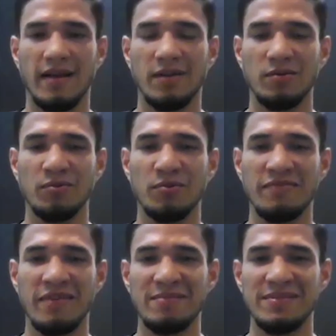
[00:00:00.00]
I don't know
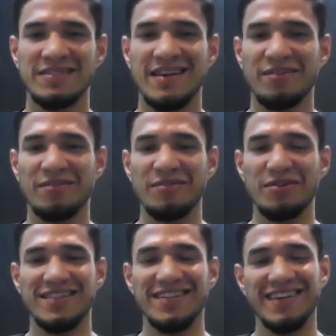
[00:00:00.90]
if I'm a star or
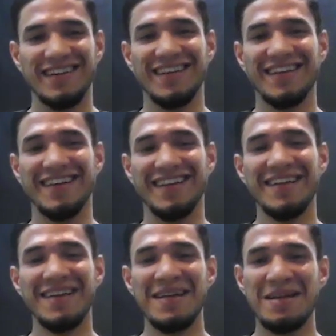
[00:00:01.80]
not,
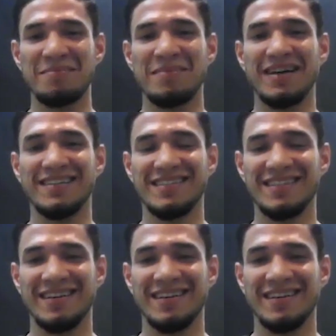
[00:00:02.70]
but